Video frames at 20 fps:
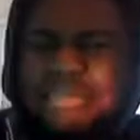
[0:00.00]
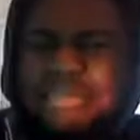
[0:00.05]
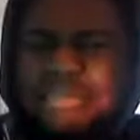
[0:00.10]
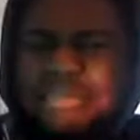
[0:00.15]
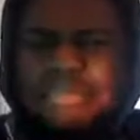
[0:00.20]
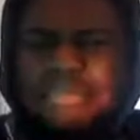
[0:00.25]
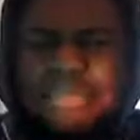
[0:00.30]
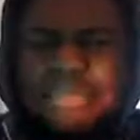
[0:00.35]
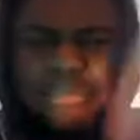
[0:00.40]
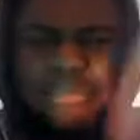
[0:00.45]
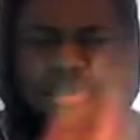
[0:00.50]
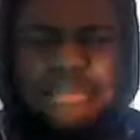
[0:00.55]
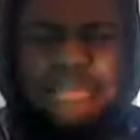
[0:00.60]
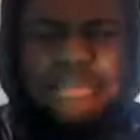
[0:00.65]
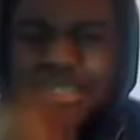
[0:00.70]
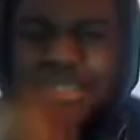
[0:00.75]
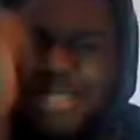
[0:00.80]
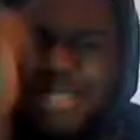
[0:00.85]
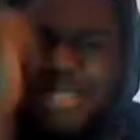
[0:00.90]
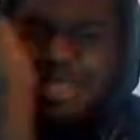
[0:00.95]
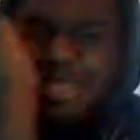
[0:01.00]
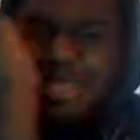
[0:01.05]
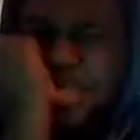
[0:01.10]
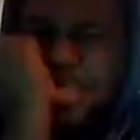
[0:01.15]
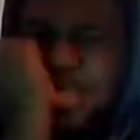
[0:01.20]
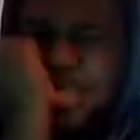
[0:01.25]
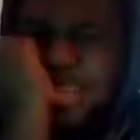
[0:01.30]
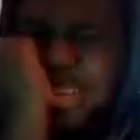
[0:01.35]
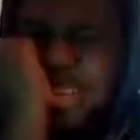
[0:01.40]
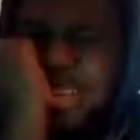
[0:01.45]
Oh,
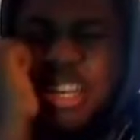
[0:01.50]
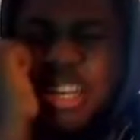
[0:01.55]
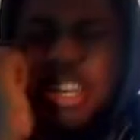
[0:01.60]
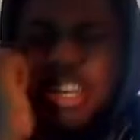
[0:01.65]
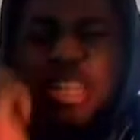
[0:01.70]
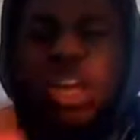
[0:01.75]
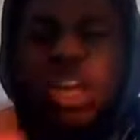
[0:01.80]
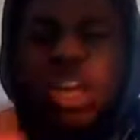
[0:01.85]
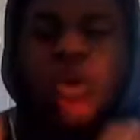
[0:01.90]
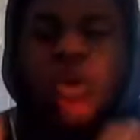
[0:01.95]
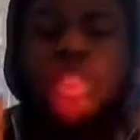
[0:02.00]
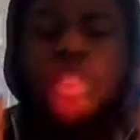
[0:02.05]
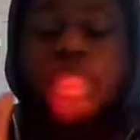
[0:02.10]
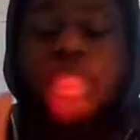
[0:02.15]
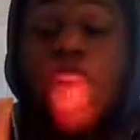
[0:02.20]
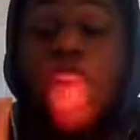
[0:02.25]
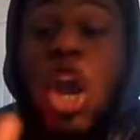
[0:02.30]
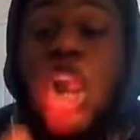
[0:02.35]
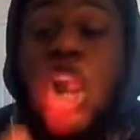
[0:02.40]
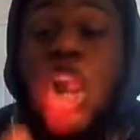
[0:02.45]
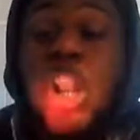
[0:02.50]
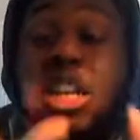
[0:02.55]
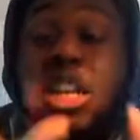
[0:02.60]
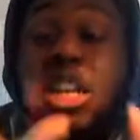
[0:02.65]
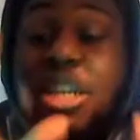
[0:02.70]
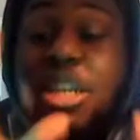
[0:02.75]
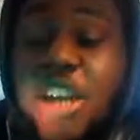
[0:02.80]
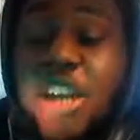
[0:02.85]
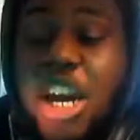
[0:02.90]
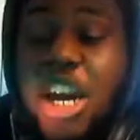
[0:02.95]
yo, the hair
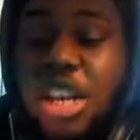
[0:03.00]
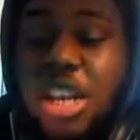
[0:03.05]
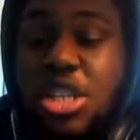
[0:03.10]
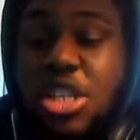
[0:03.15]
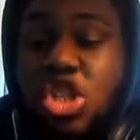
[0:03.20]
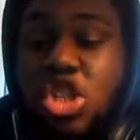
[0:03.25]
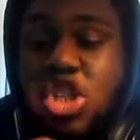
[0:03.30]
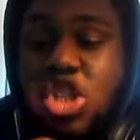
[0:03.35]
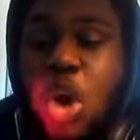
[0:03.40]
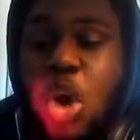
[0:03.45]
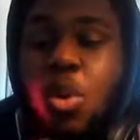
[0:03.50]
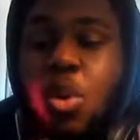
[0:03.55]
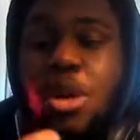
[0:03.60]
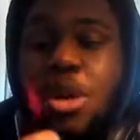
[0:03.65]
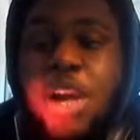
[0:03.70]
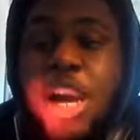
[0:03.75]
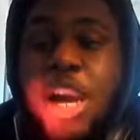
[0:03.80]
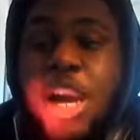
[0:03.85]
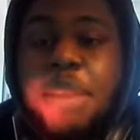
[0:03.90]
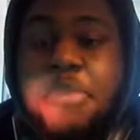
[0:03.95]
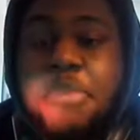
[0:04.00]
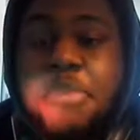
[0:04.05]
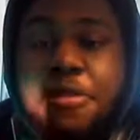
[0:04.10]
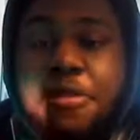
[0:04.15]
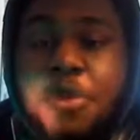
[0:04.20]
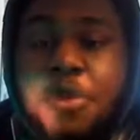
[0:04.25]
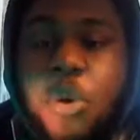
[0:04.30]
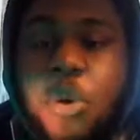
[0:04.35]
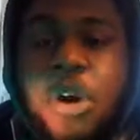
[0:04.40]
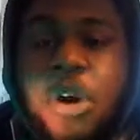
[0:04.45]
looked good, so good
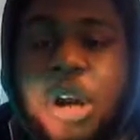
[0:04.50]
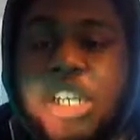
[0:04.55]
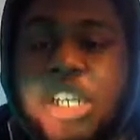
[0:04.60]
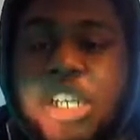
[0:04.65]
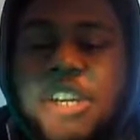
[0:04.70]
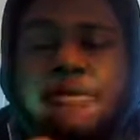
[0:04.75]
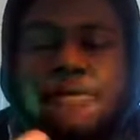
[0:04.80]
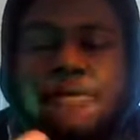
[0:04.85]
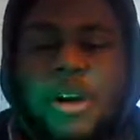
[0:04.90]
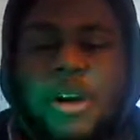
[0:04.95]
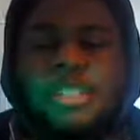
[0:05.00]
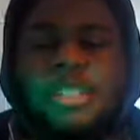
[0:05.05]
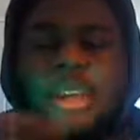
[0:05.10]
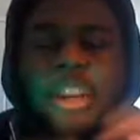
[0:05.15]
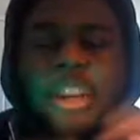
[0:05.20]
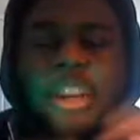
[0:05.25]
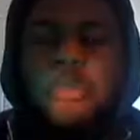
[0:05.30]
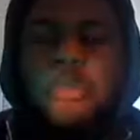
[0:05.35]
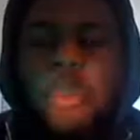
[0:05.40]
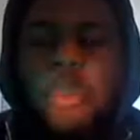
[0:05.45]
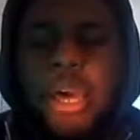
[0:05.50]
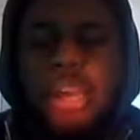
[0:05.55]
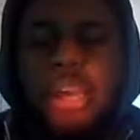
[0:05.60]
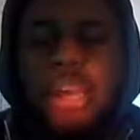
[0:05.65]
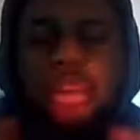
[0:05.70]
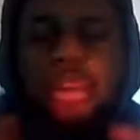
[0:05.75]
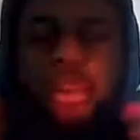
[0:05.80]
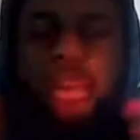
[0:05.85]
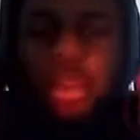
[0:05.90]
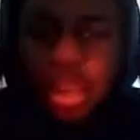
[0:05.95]
before she fucked it up. Like,
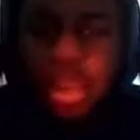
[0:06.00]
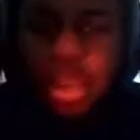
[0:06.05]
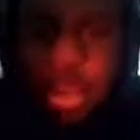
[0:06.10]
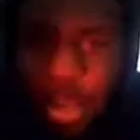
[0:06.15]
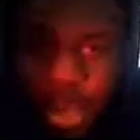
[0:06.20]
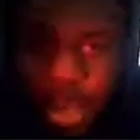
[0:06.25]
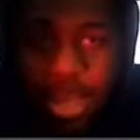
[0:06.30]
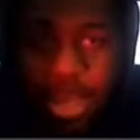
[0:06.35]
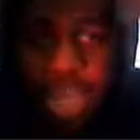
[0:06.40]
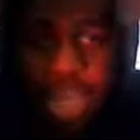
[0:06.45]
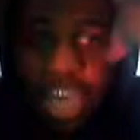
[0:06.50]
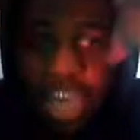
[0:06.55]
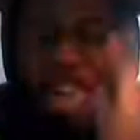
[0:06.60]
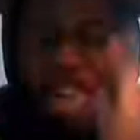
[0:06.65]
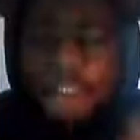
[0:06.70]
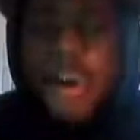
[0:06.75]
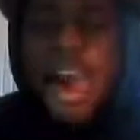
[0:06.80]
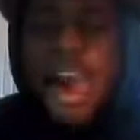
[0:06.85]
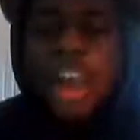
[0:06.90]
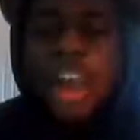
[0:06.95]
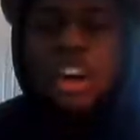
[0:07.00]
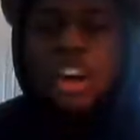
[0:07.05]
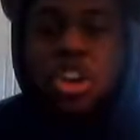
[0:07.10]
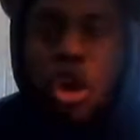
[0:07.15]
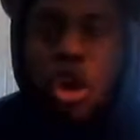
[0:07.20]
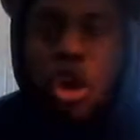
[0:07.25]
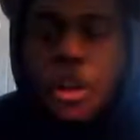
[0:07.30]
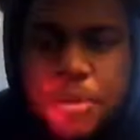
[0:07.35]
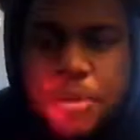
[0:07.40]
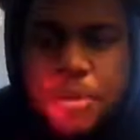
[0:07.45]
if I had a
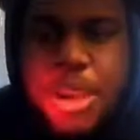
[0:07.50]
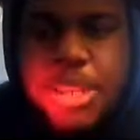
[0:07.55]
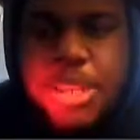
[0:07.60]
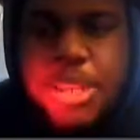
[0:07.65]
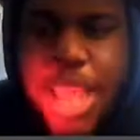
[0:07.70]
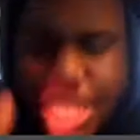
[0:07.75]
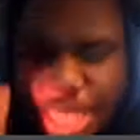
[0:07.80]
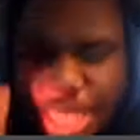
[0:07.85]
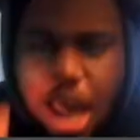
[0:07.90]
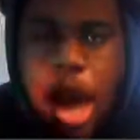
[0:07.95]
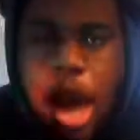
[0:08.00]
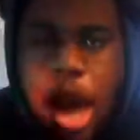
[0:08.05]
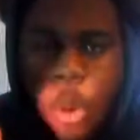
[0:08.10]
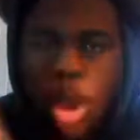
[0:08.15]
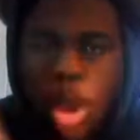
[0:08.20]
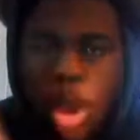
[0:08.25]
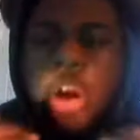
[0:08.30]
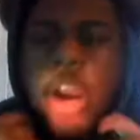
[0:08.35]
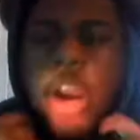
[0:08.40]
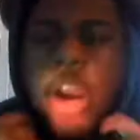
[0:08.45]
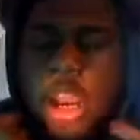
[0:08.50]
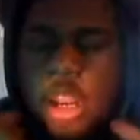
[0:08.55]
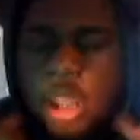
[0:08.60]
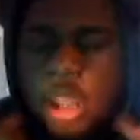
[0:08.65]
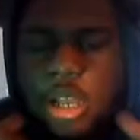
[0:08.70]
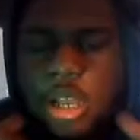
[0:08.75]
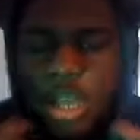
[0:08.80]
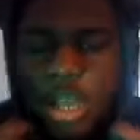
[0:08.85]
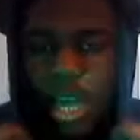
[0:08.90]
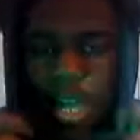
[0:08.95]
girlfriend, that's how I want her hair to
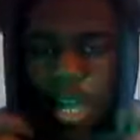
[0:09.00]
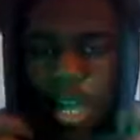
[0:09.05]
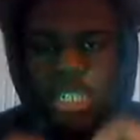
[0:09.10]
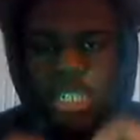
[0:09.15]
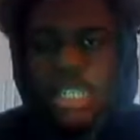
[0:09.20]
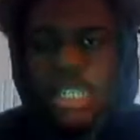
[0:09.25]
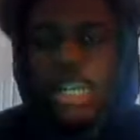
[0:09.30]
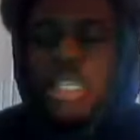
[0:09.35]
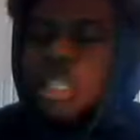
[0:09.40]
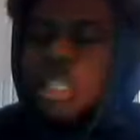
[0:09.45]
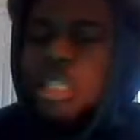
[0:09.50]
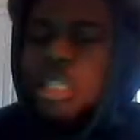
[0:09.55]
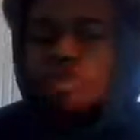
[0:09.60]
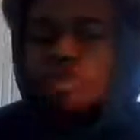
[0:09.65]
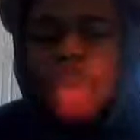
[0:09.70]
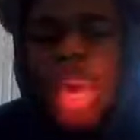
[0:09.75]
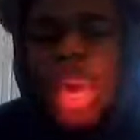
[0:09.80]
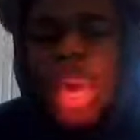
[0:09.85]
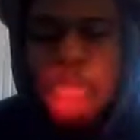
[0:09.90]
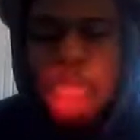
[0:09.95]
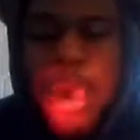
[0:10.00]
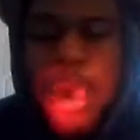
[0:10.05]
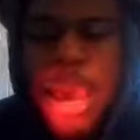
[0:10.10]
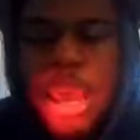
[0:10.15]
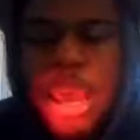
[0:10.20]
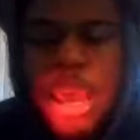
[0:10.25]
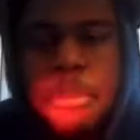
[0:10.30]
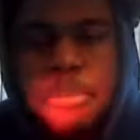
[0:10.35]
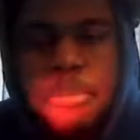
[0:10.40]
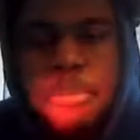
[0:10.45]
look like. That shit is mad
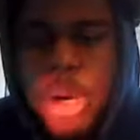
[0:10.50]
bad.